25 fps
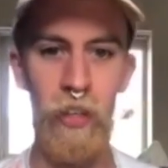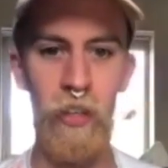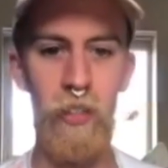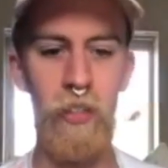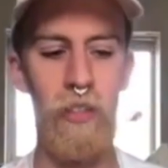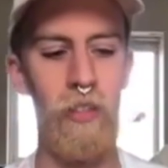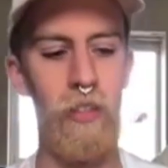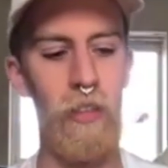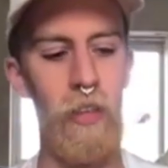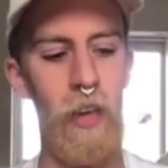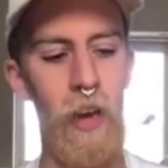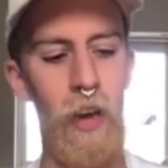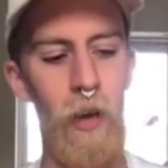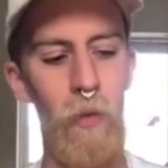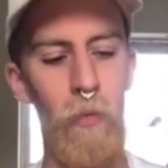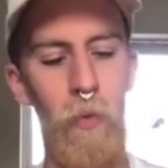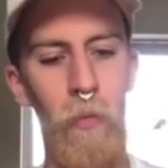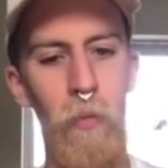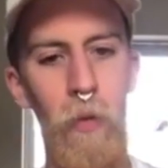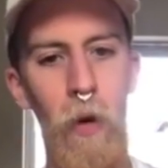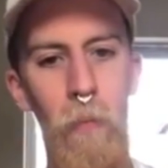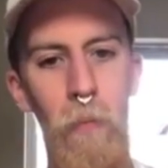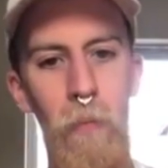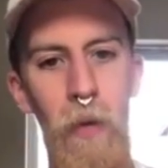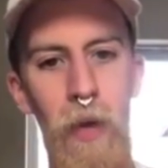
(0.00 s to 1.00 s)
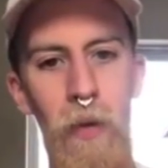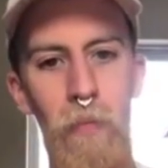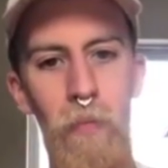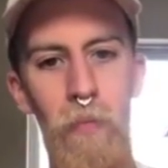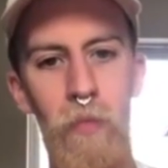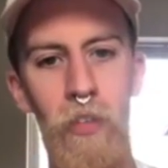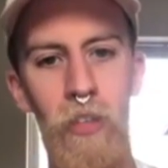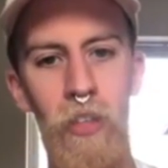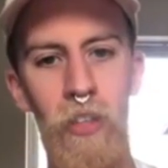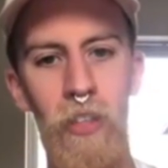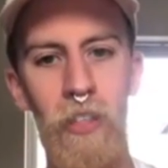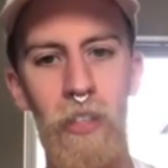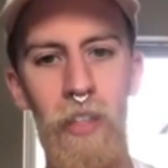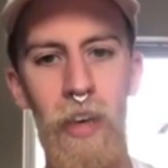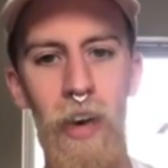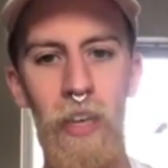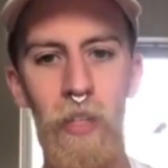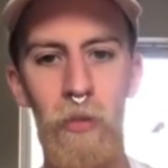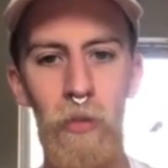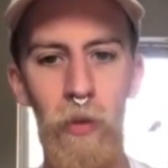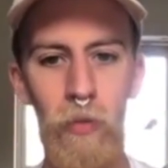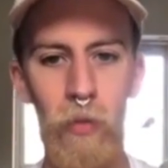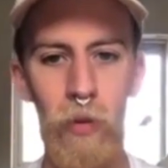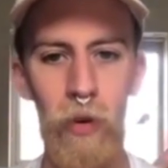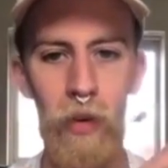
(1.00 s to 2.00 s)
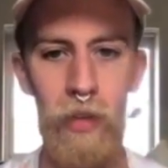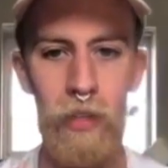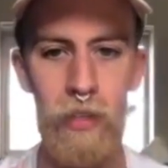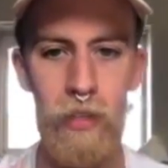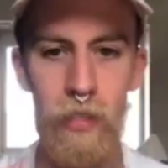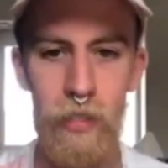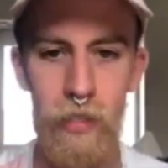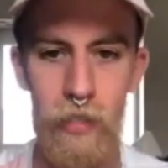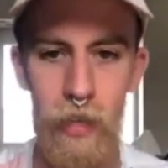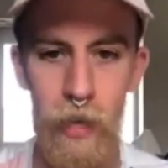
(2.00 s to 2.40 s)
Pop him just there so everyone can see.